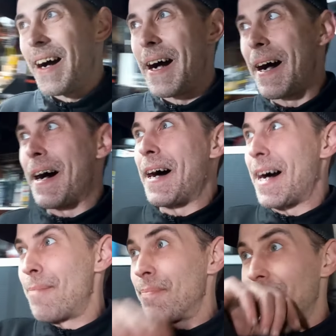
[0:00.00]

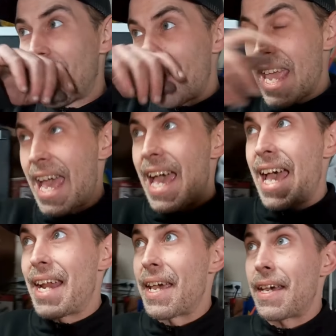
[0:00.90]
Then we
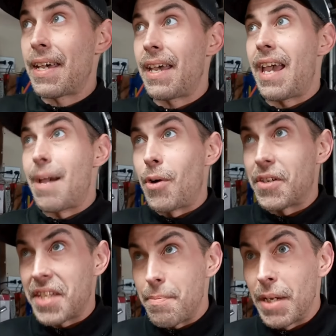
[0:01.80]
had
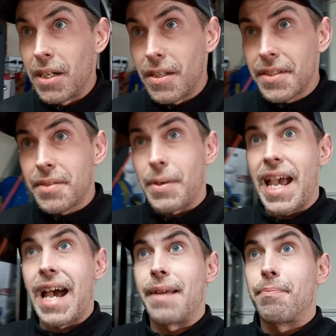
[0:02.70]
MRC Builds. We
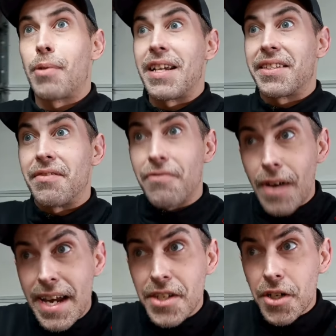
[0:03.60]
had Preston
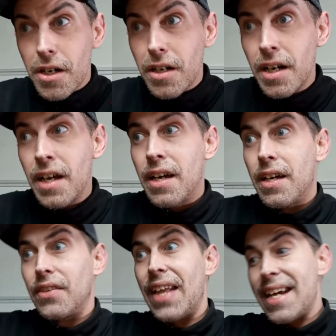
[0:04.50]
Frazier.
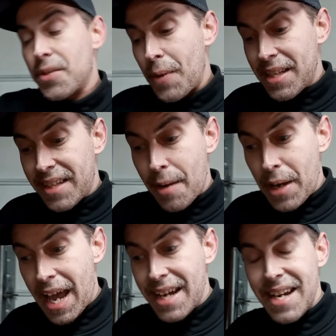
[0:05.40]
Last Wednesday,
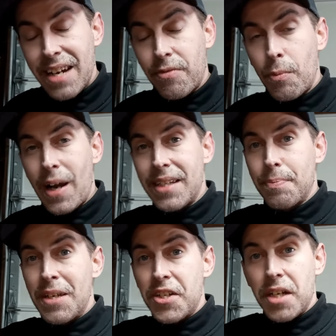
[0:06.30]
we had Nick from
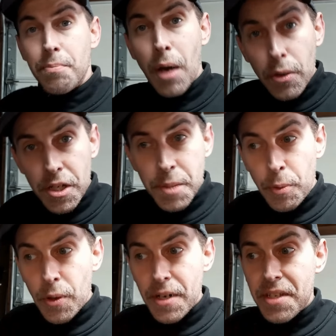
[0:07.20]
West Michigan
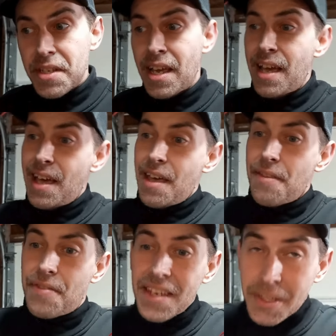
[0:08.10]
Motorsports.
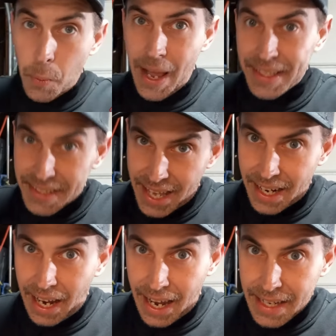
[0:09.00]
This
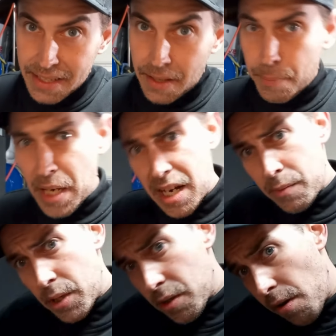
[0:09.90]
Wednesday, guys,
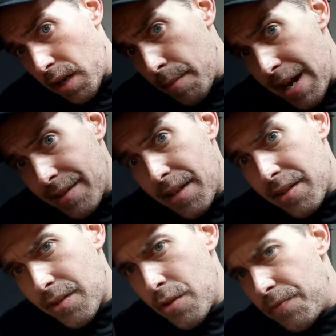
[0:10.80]
being we're talking about
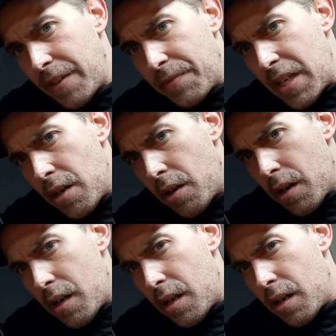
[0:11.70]
this
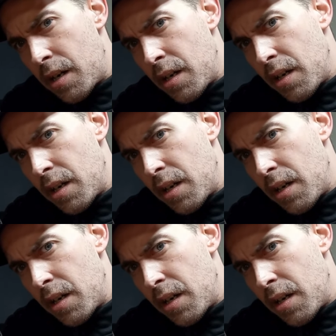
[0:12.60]
250R,